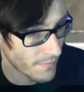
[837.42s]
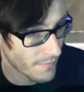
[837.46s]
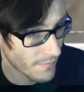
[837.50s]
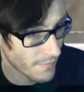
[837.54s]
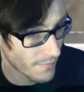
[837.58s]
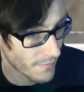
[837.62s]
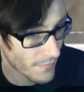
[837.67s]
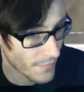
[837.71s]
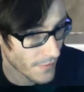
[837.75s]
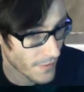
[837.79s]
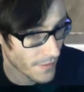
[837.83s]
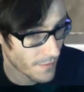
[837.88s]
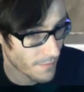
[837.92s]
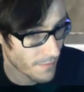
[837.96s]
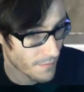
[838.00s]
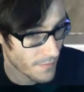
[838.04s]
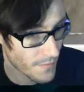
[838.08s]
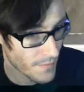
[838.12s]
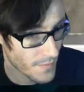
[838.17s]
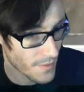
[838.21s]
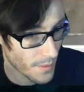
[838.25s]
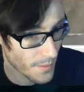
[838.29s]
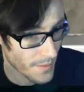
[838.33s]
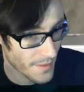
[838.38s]
Right?
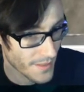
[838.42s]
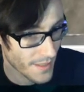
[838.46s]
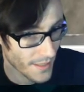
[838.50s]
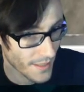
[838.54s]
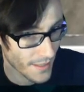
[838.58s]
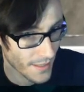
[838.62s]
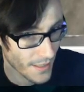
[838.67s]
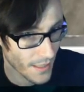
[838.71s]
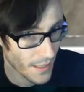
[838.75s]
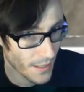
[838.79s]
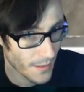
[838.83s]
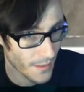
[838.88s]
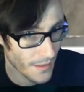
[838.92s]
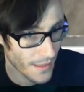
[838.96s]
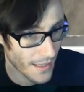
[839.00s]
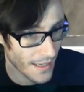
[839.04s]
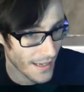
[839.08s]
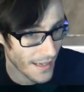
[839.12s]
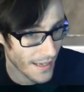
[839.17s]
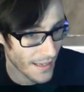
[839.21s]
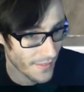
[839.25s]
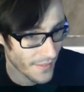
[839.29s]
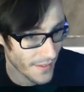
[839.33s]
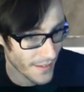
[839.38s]
So it's going to go,
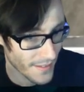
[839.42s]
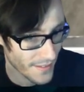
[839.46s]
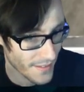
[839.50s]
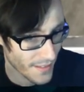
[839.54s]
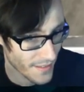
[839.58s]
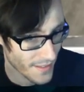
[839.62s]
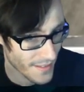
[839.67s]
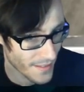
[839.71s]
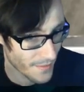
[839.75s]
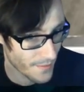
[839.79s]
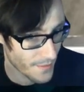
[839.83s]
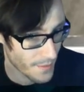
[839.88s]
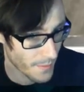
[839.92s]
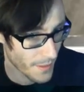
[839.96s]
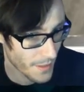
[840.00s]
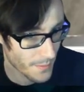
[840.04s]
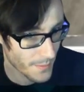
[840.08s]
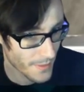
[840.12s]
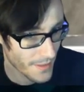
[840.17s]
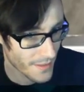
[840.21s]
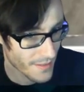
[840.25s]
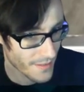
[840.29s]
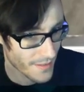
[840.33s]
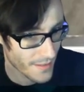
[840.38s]
and then it's going to sniff some other
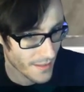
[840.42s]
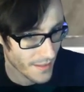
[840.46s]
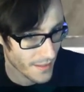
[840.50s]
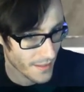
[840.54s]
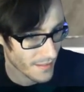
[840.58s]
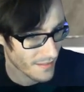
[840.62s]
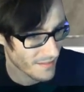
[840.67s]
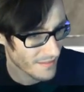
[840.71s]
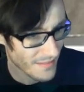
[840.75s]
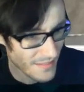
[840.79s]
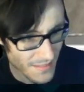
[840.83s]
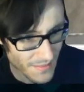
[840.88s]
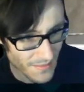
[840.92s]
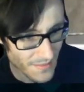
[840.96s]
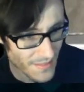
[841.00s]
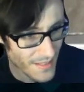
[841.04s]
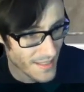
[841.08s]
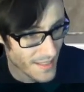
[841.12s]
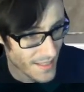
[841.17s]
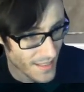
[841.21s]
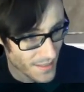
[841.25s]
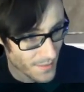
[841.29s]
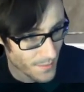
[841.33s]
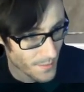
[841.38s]
ones. It's going to go, oh,
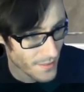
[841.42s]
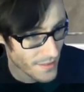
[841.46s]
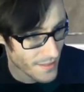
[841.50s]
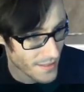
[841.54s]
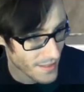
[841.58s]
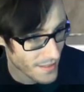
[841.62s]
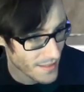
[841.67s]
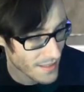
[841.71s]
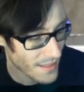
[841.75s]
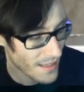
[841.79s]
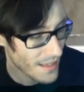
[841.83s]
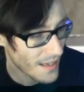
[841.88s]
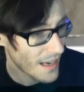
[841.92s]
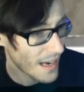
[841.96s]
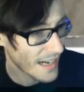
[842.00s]
what's this? What's this?